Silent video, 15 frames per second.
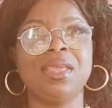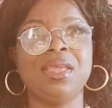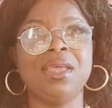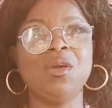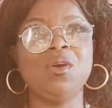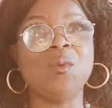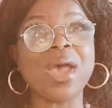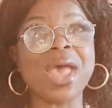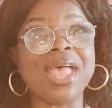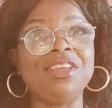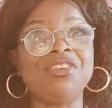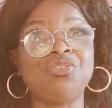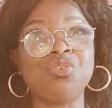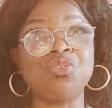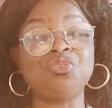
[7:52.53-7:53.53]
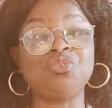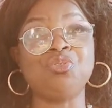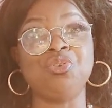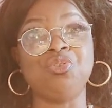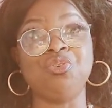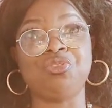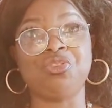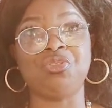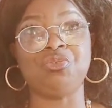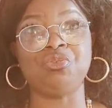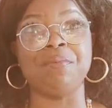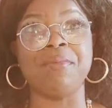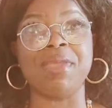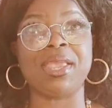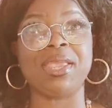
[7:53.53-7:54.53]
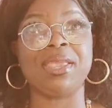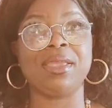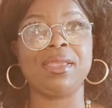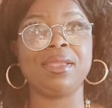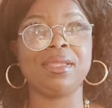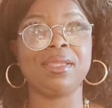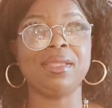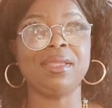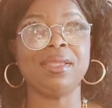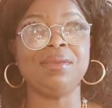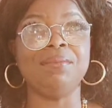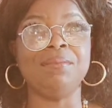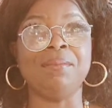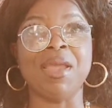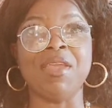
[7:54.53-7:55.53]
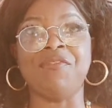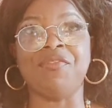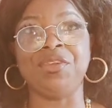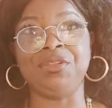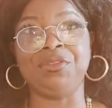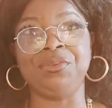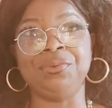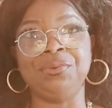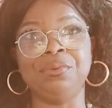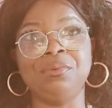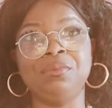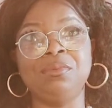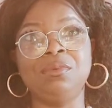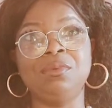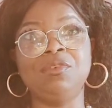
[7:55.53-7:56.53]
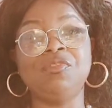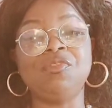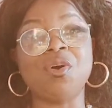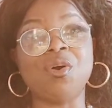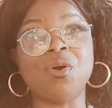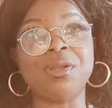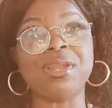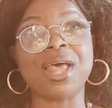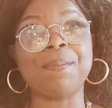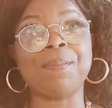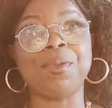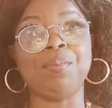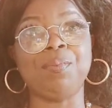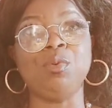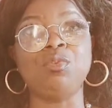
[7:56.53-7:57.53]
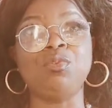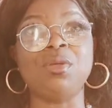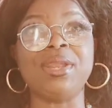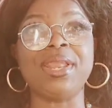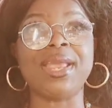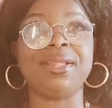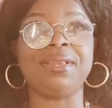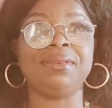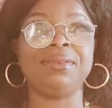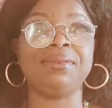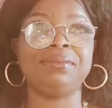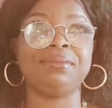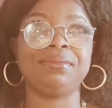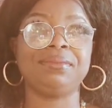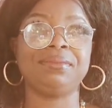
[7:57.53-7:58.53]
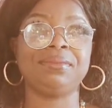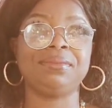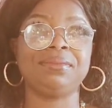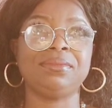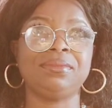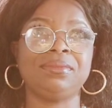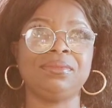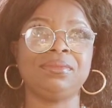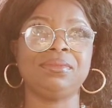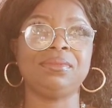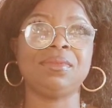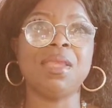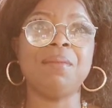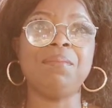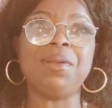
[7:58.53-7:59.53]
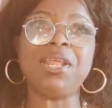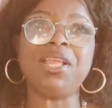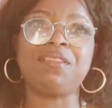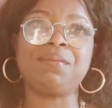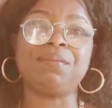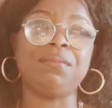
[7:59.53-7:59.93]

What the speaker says: why I choose to use it to make my video for other people to learn. Please,